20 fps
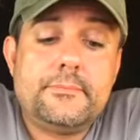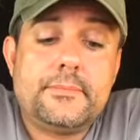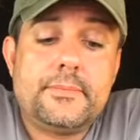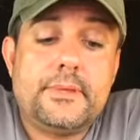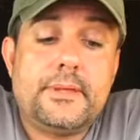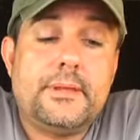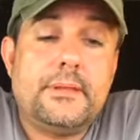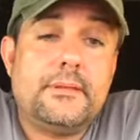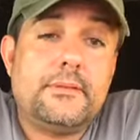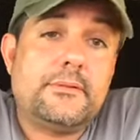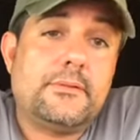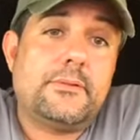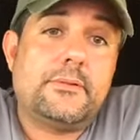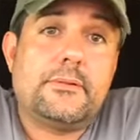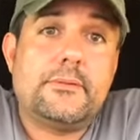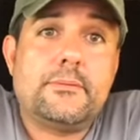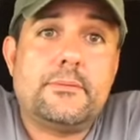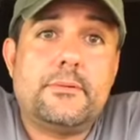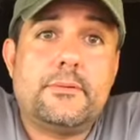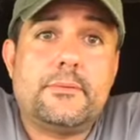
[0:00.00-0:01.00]
That's
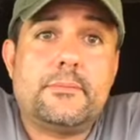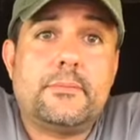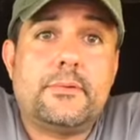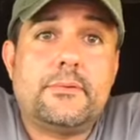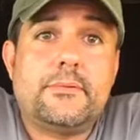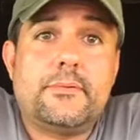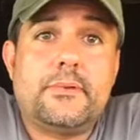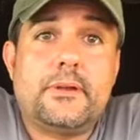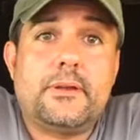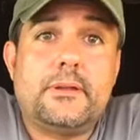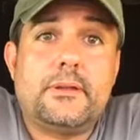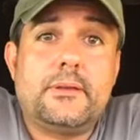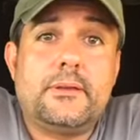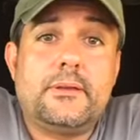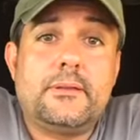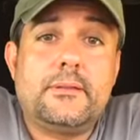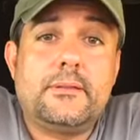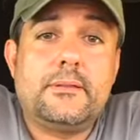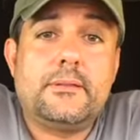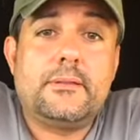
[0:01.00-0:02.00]
just my Friday
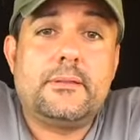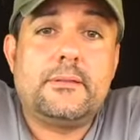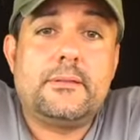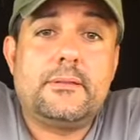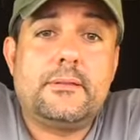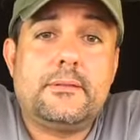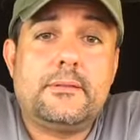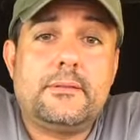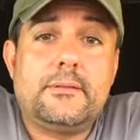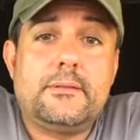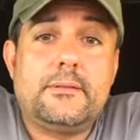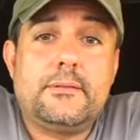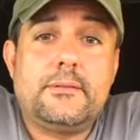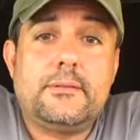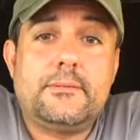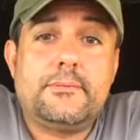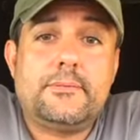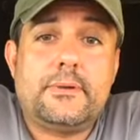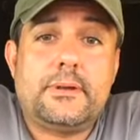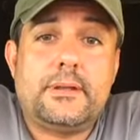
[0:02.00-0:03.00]

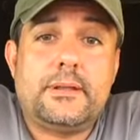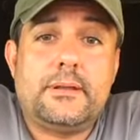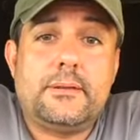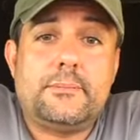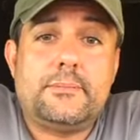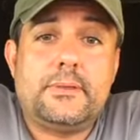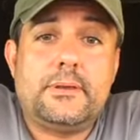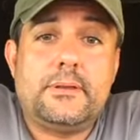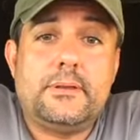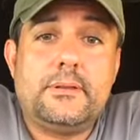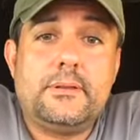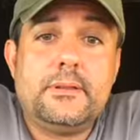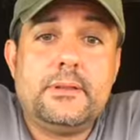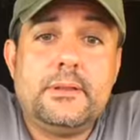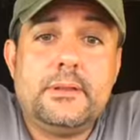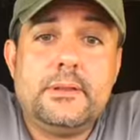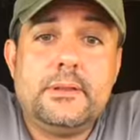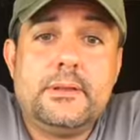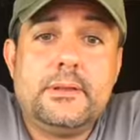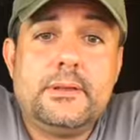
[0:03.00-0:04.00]
update.
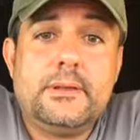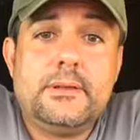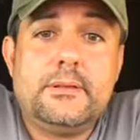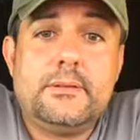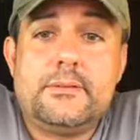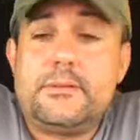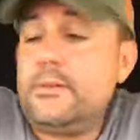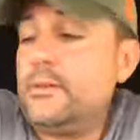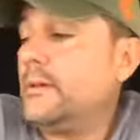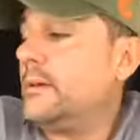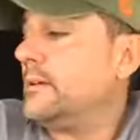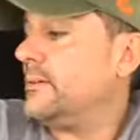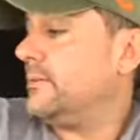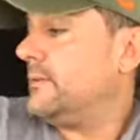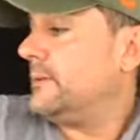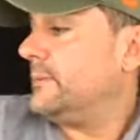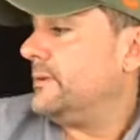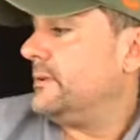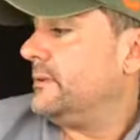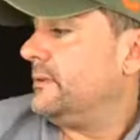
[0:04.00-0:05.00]
Unless you guys
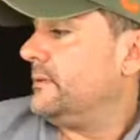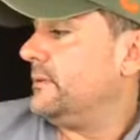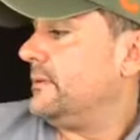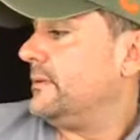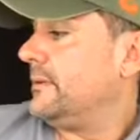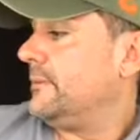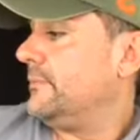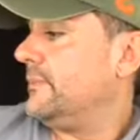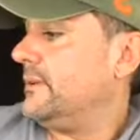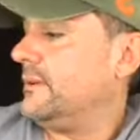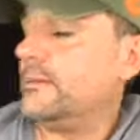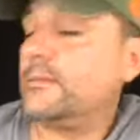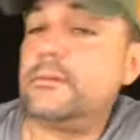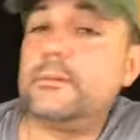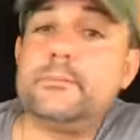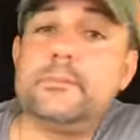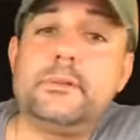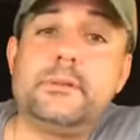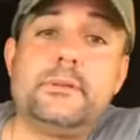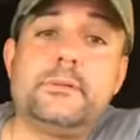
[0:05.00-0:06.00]
want me to do something else,
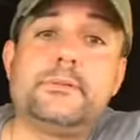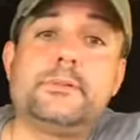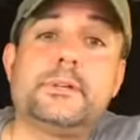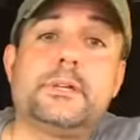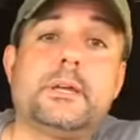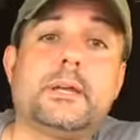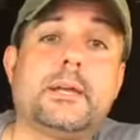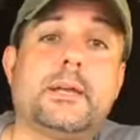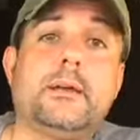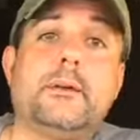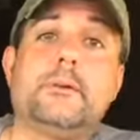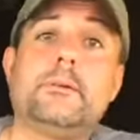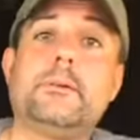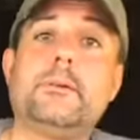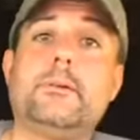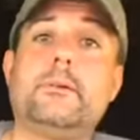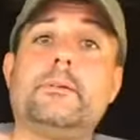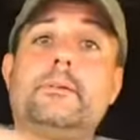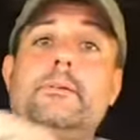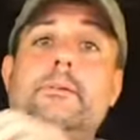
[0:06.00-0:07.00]
I'm going to check out
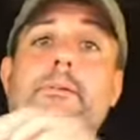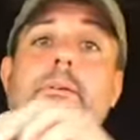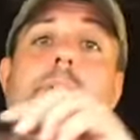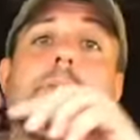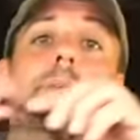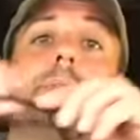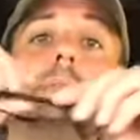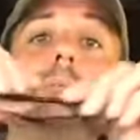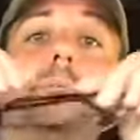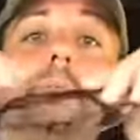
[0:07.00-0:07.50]
here in a second.